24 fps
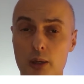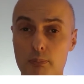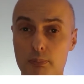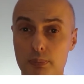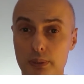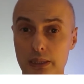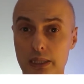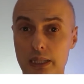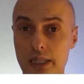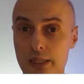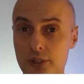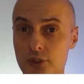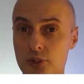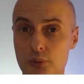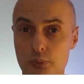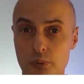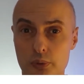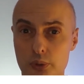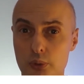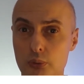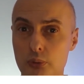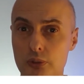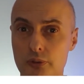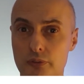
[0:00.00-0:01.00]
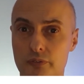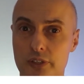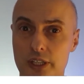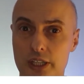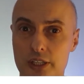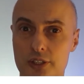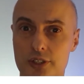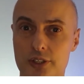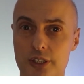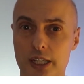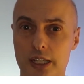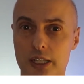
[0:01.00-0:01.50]
Plus, with all of
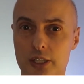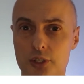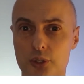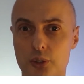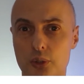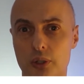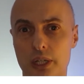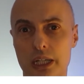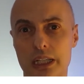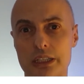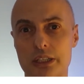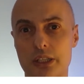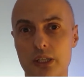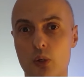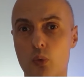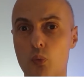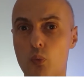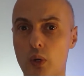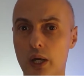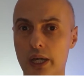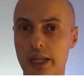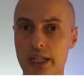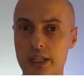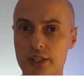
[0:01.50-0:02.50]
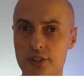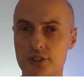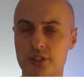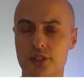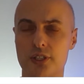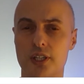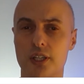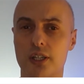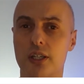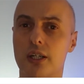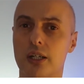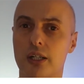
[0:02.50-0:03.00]
these things, you're adding weight to
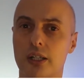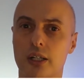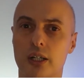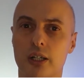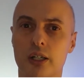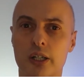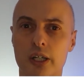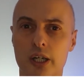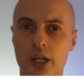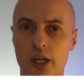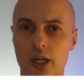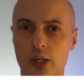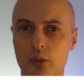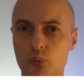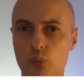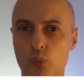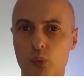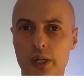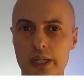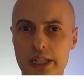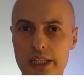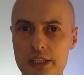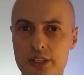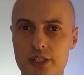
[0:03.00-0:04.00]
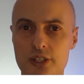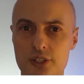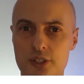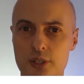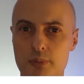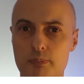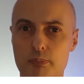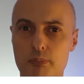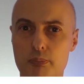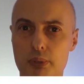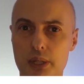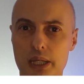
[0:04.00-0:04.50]
the car, and weight is
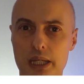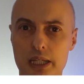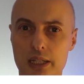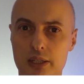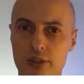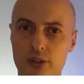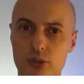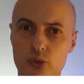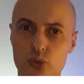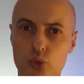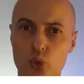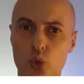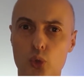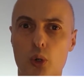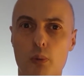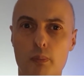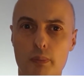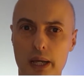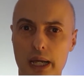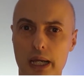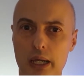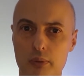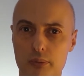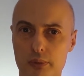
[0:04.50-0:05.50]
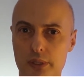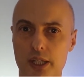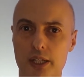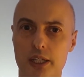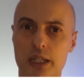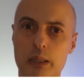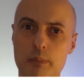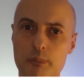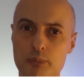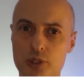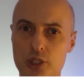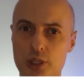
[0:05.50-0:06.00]
a big drawback when it
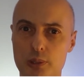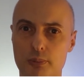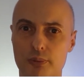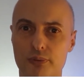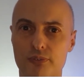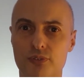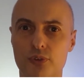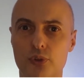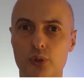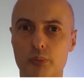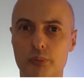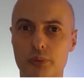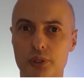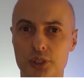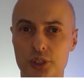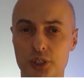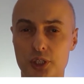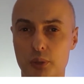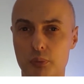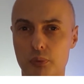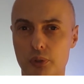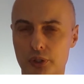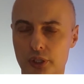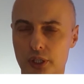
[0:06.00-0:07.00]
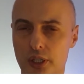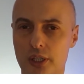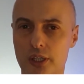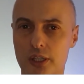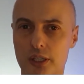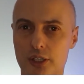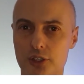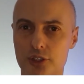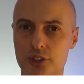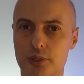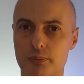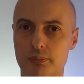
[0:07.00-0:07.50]
comes to performance. You want your
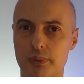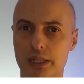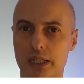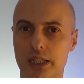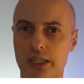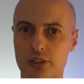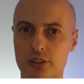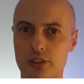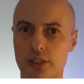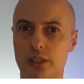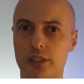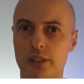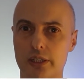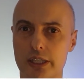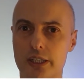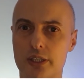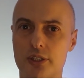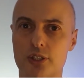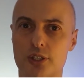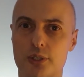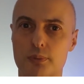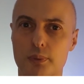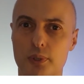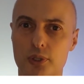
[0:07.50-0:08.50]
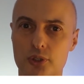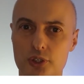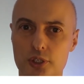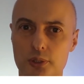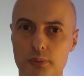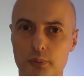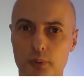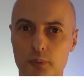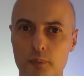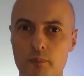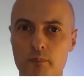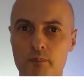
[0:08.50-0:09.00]
car to be as light as
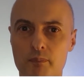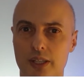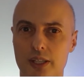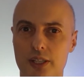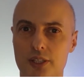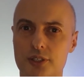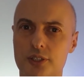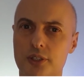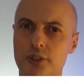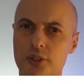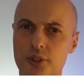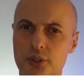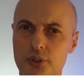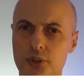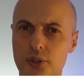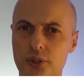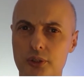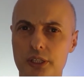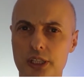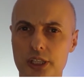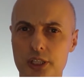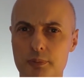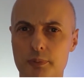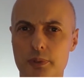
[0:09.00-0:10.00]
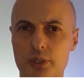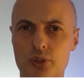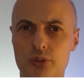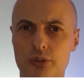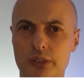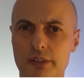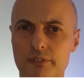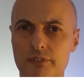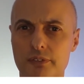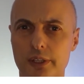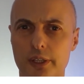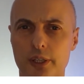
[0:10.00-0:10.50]
possible. So you do need to be
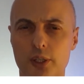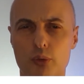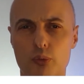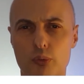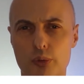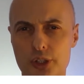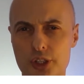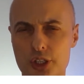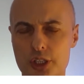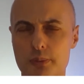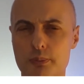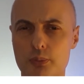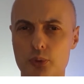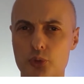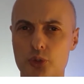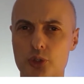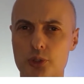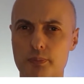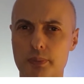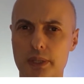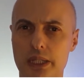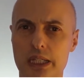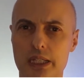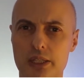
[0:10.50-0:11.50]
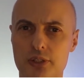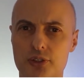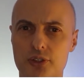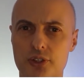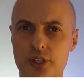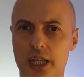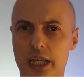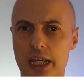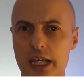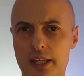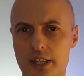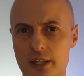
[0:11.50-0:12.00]
traveling at reasonable speeds
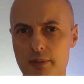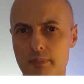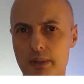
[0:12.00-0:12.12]
to get the